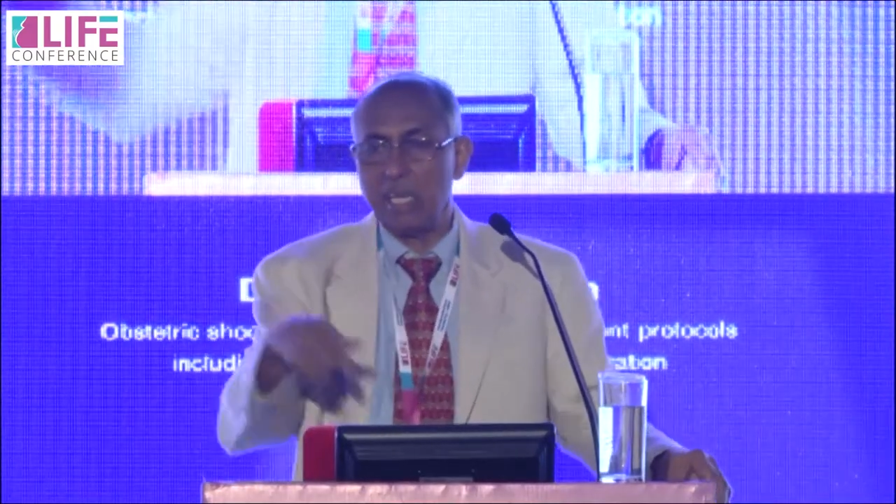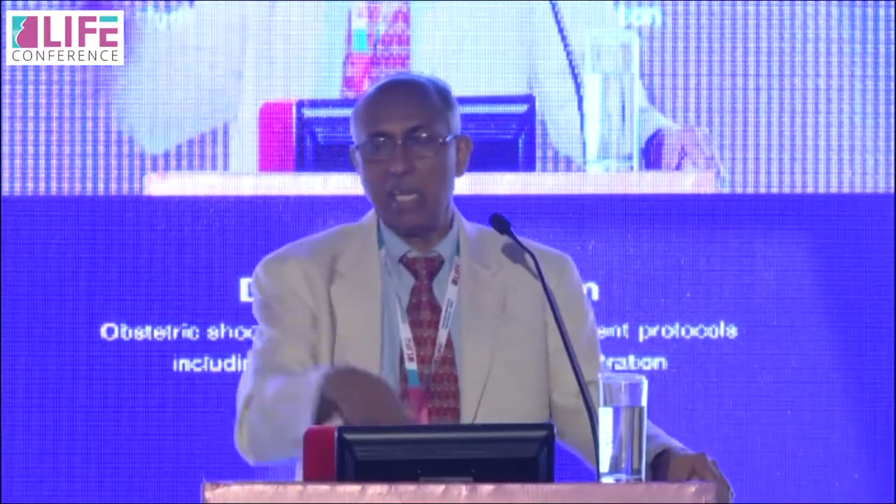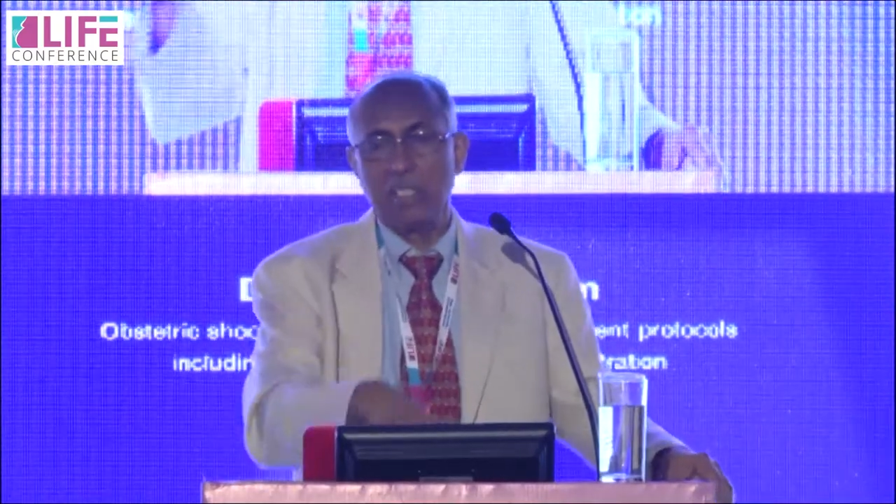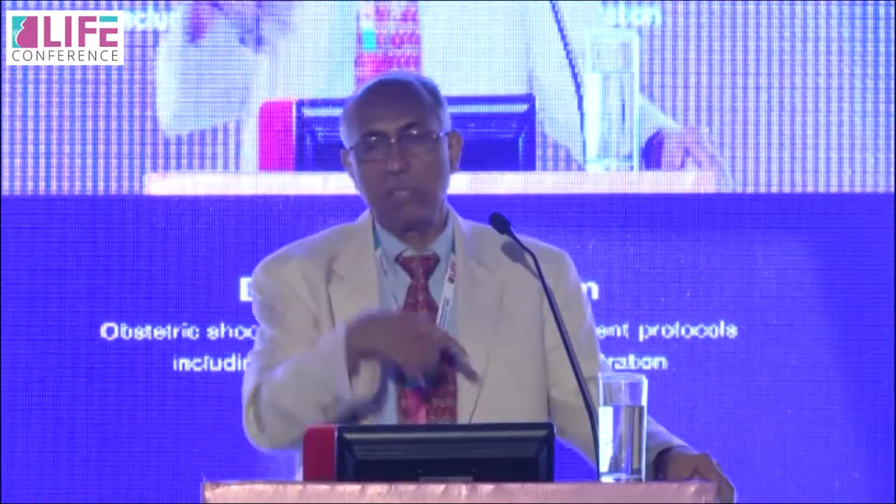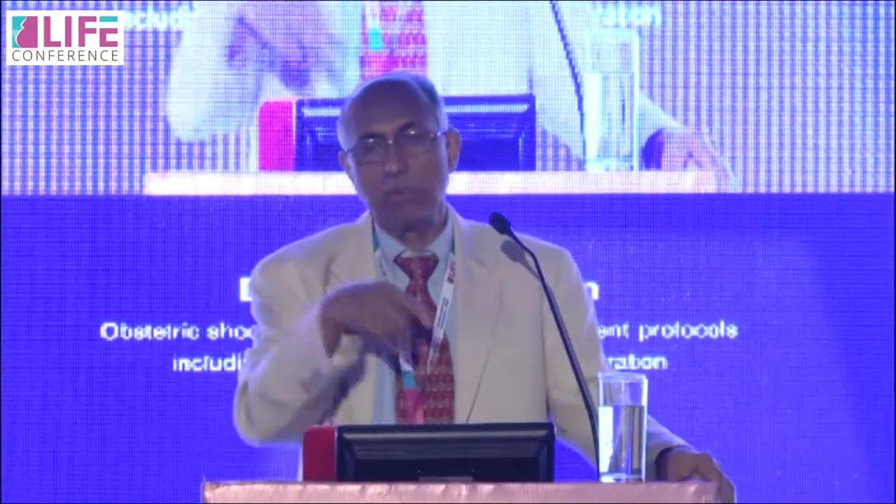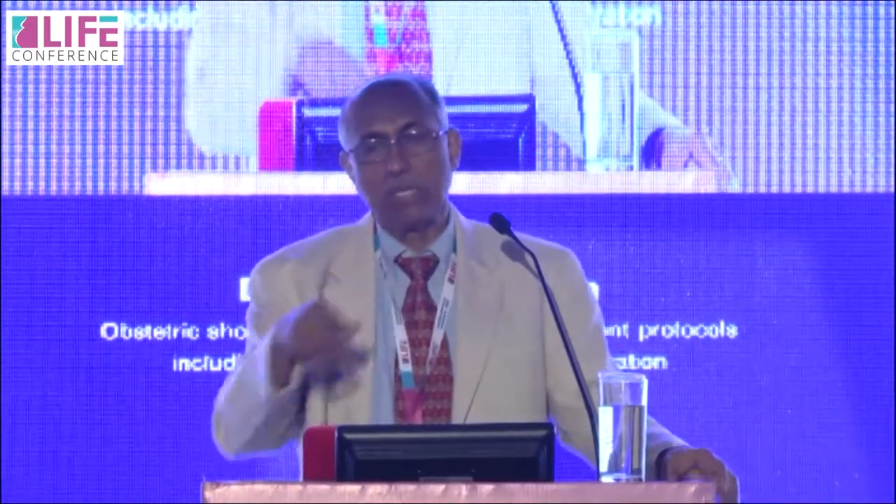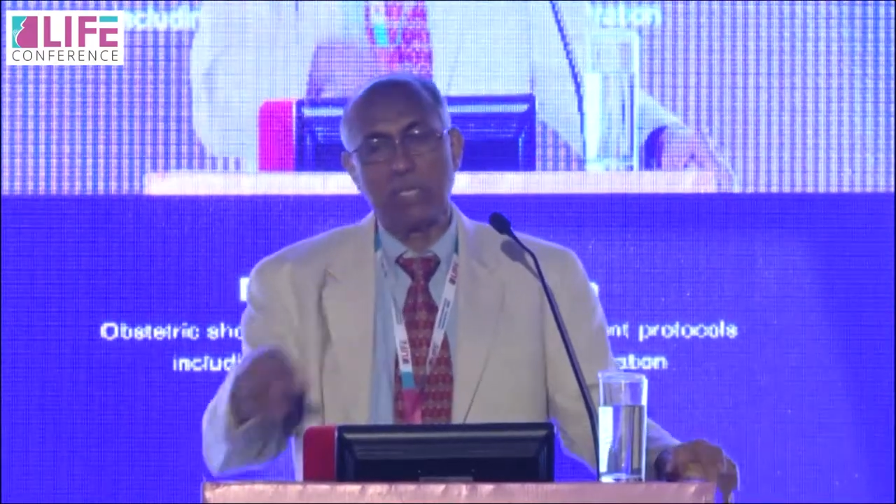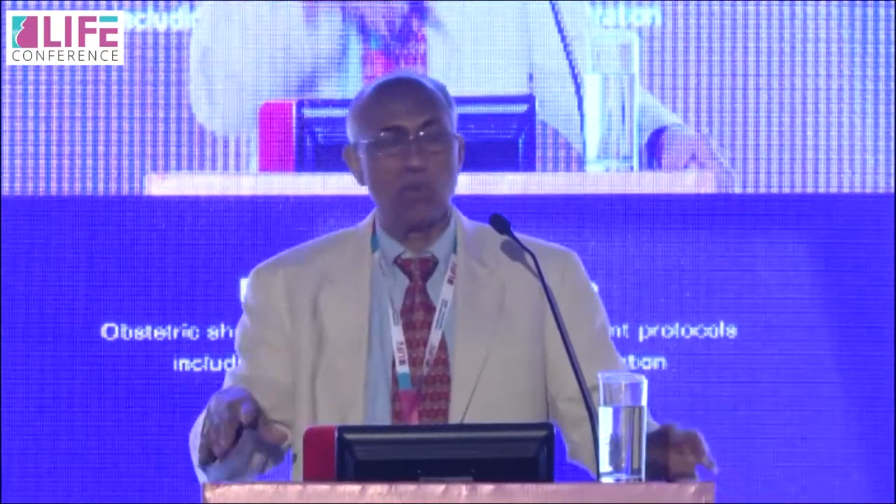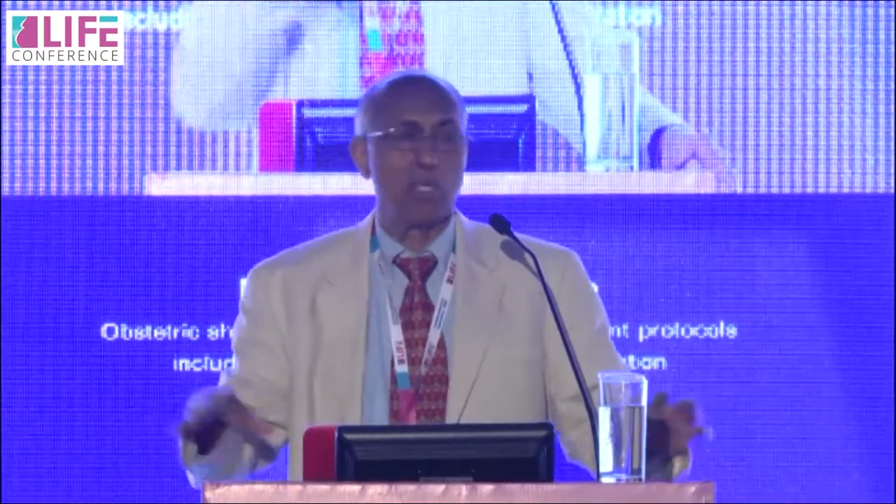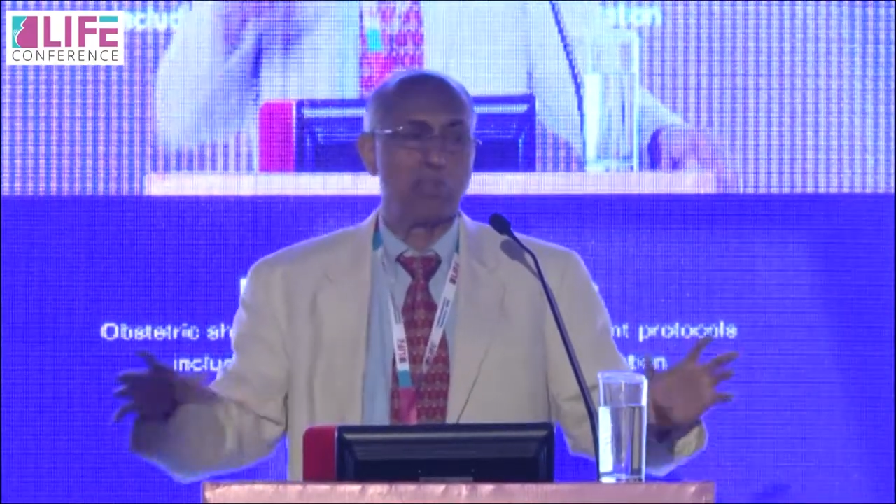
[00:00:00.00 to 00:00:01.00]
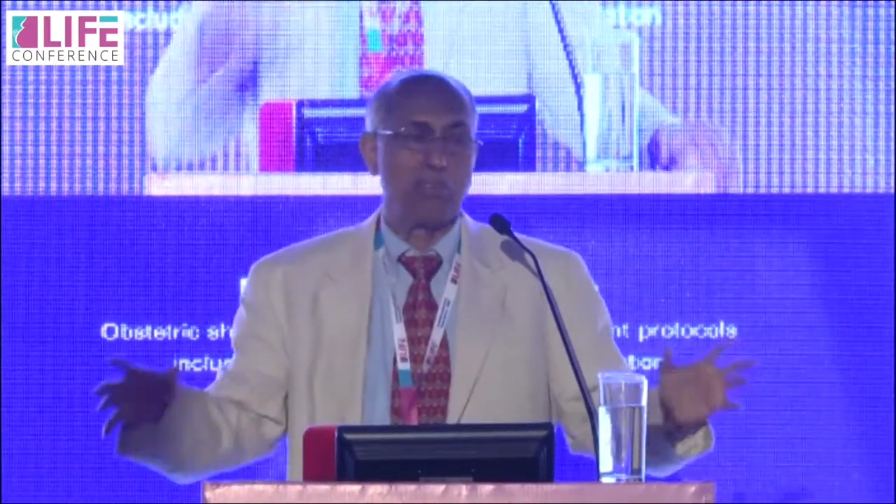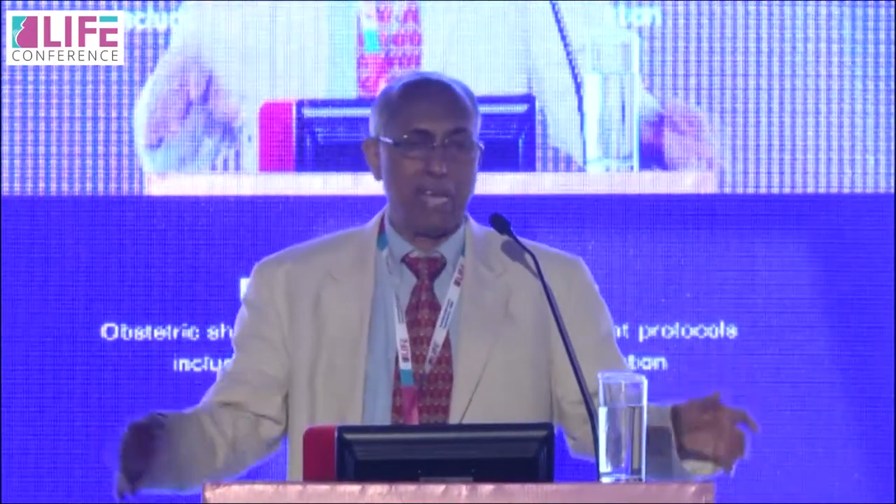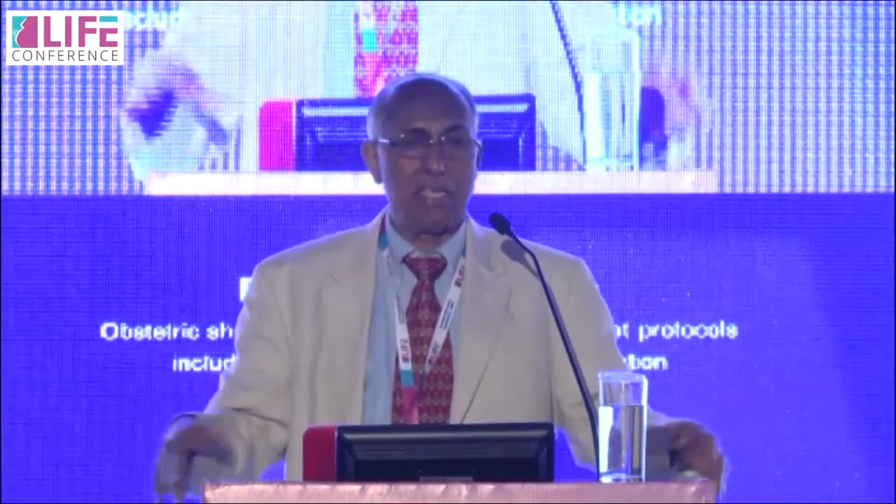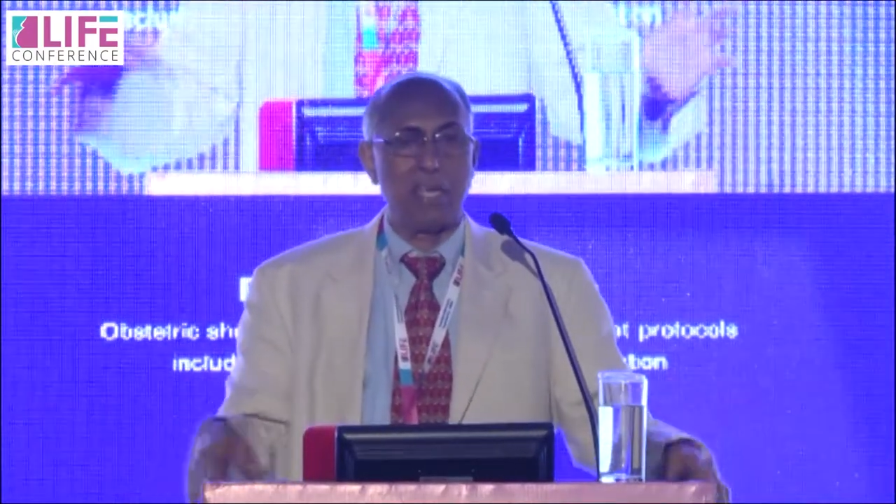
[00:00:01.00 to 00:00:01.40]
this patient who was fine till